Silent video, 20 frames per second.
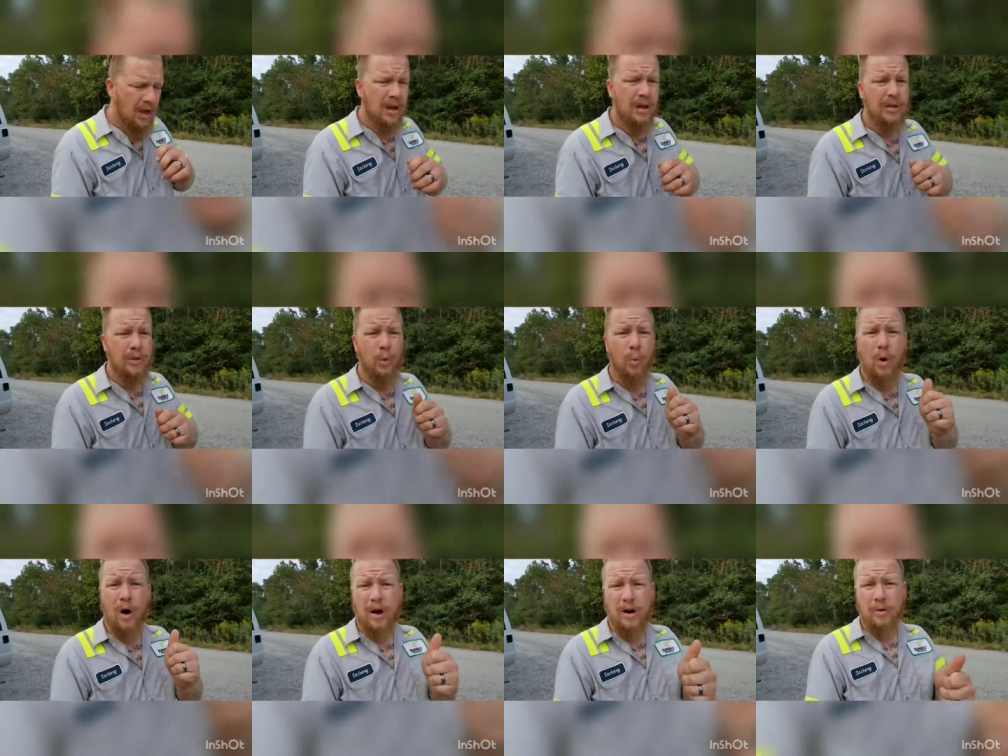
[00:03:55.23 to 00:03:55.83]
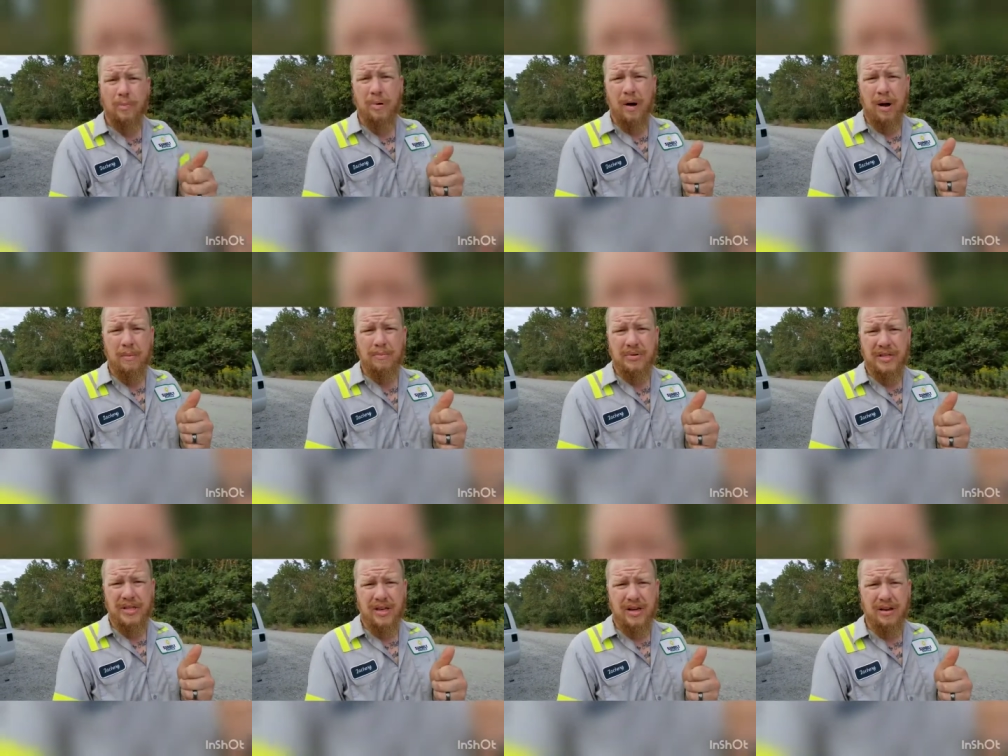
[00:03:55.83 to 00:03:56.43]
water
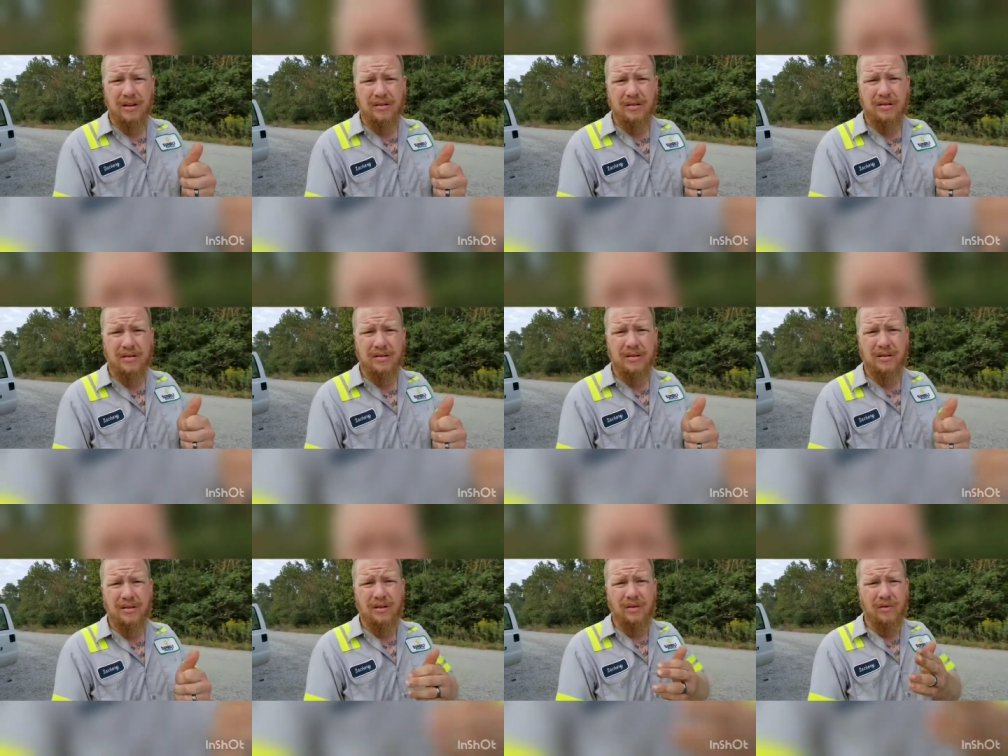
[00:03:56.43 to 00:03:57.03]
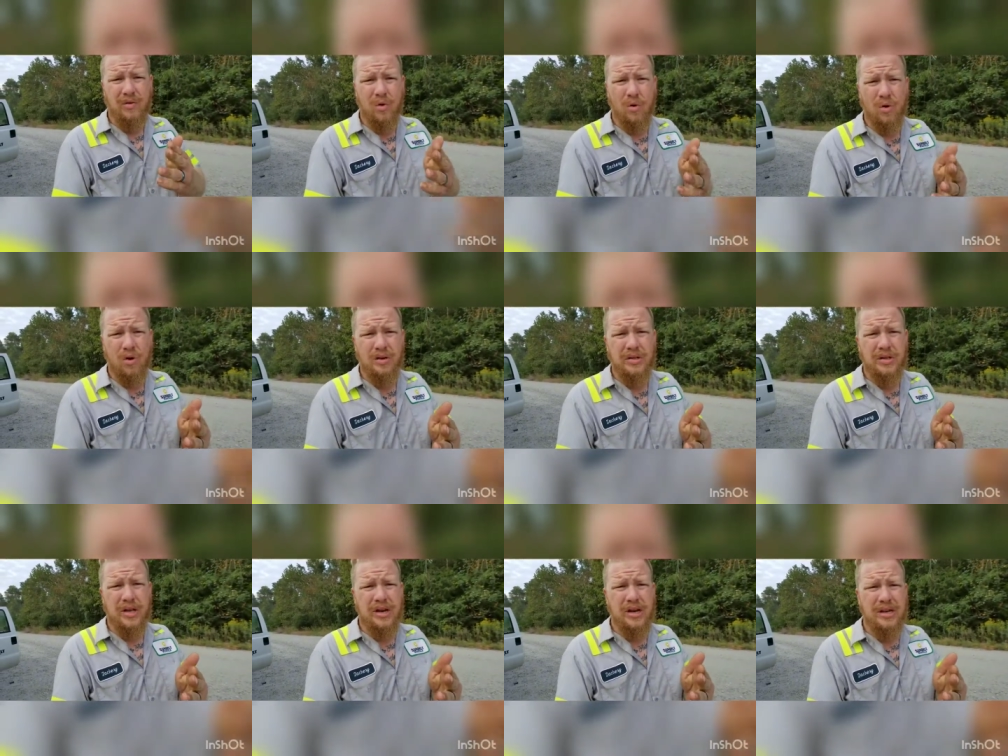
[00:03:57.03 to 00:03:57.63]
pump seals. Of
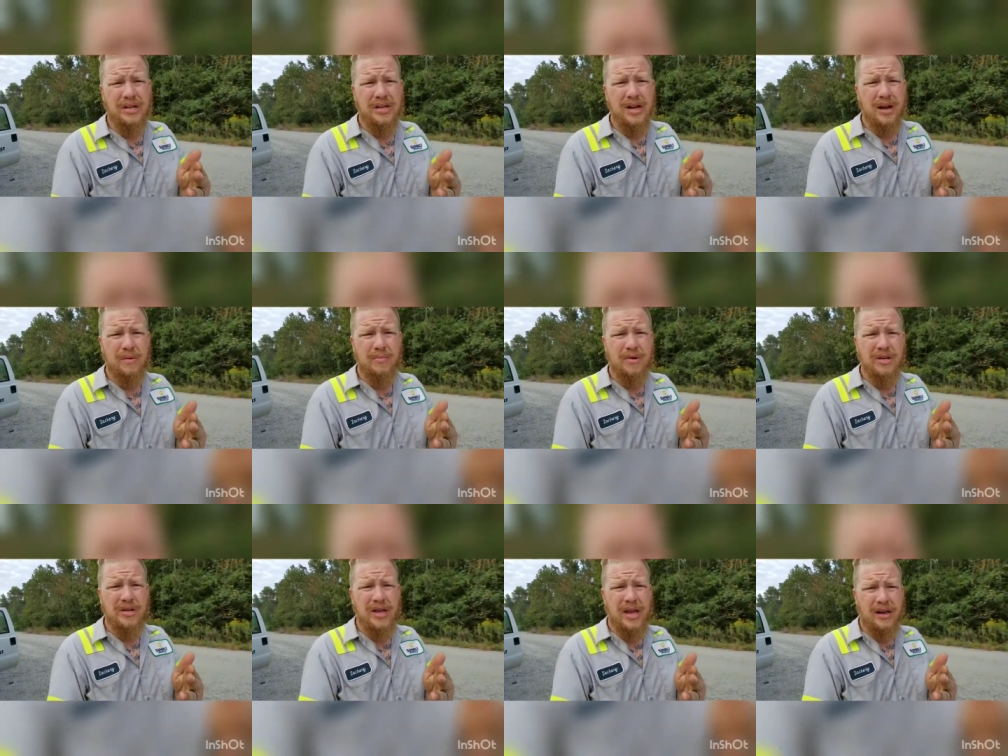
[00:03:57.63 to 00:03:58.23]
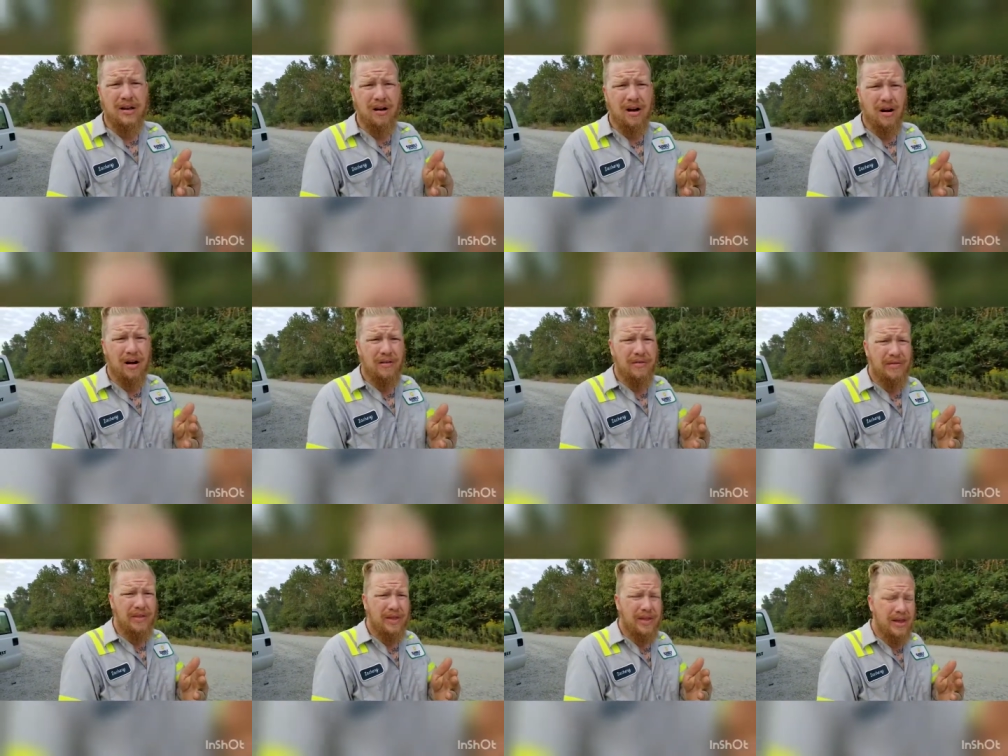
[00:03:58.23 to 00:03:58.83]
course, anytime you take
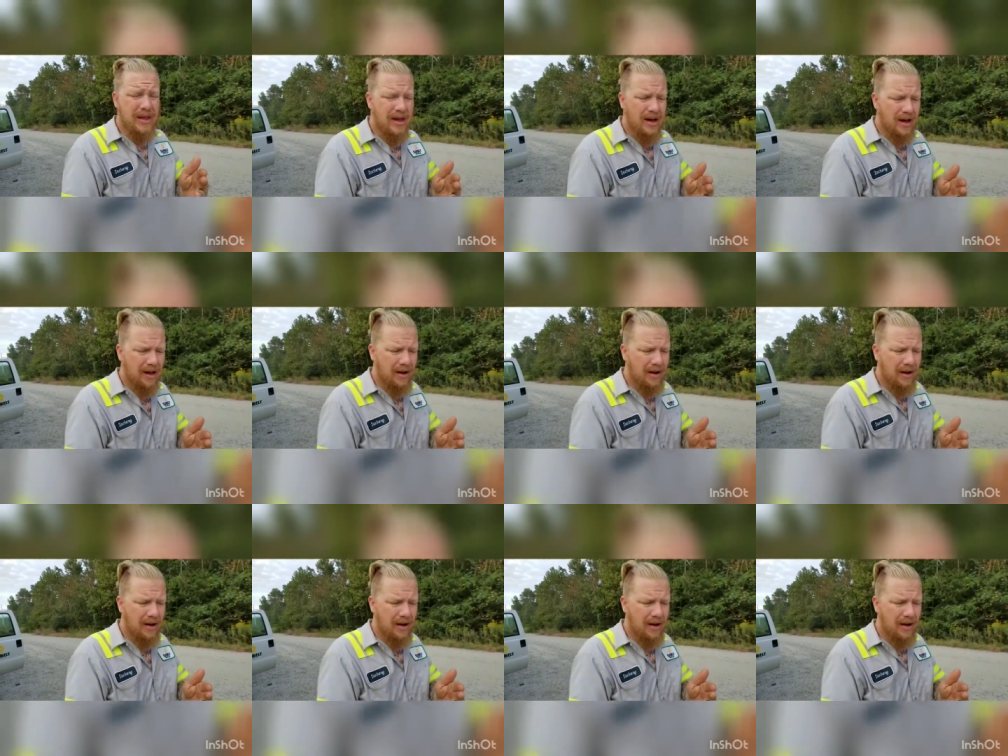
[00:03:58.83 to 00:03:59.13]
off the